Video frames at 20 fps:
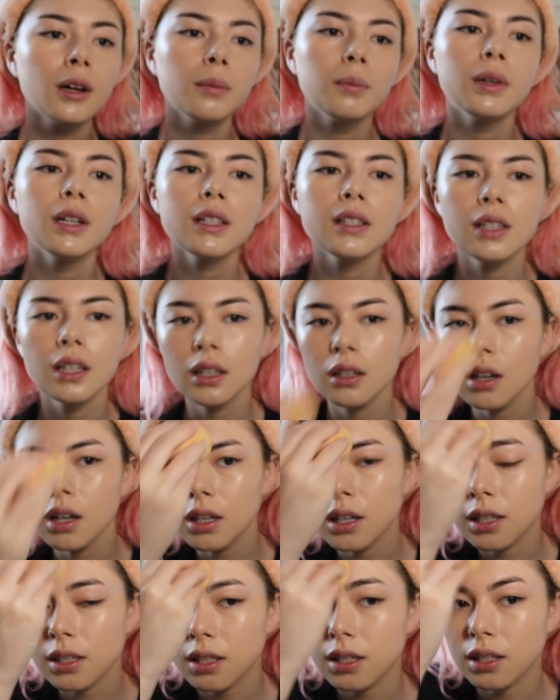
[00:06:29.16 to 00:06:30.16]
But it's like not
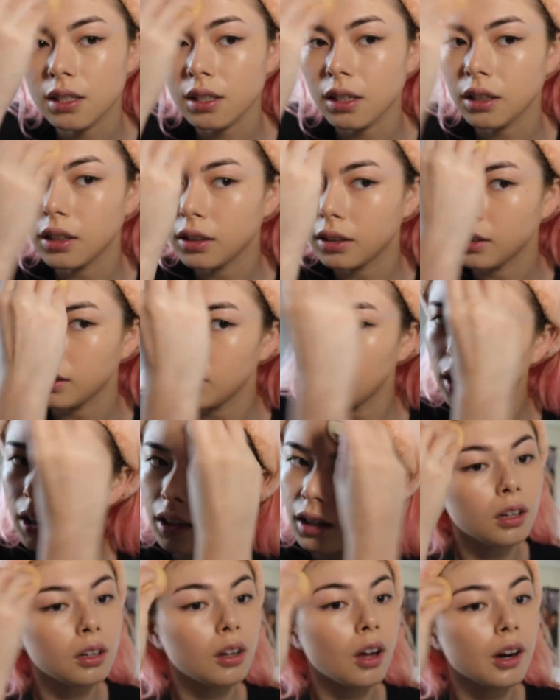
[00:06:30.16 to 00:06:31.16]
necessarily.
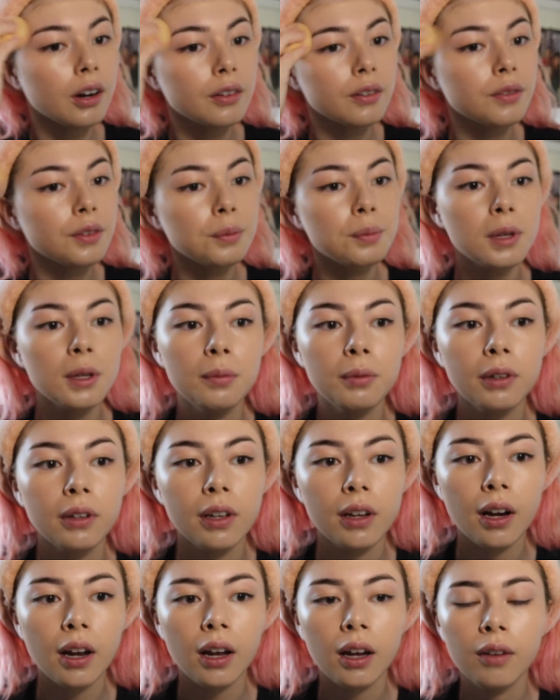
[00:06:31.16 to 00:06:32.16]
A lot of the people
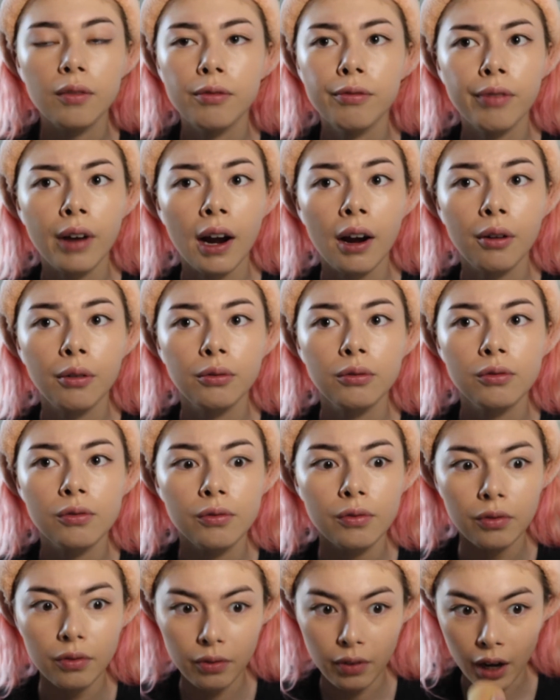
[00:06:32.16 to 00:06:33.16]
that I've found
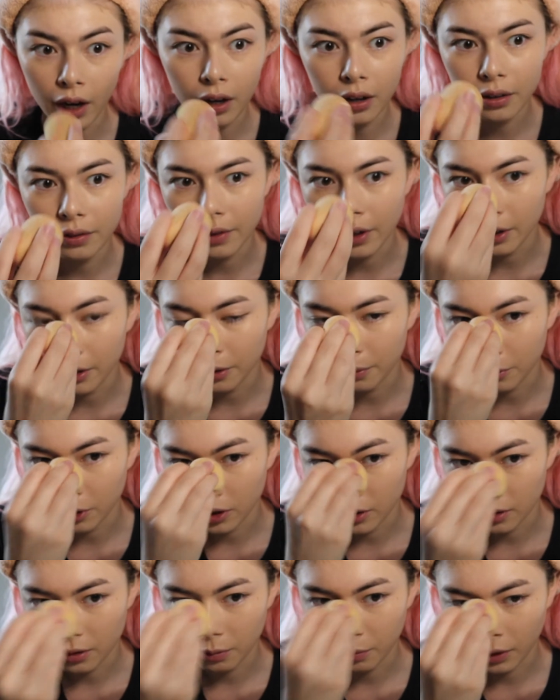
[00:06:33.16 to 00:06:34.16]
very, very
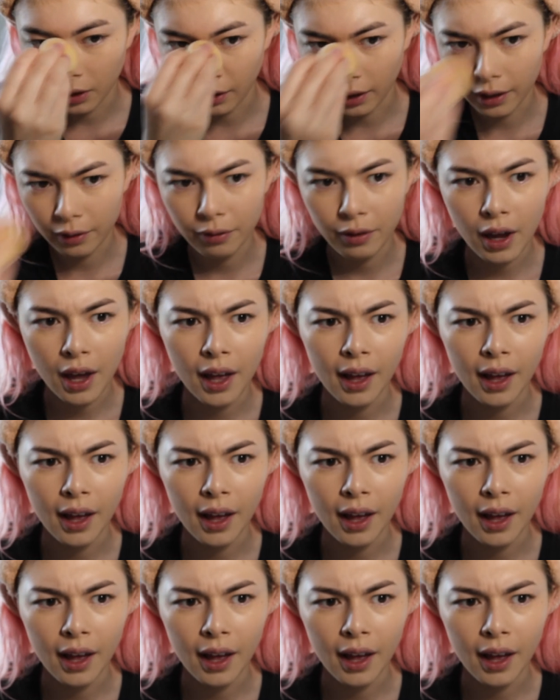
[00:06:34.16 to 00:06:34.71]
important in my life,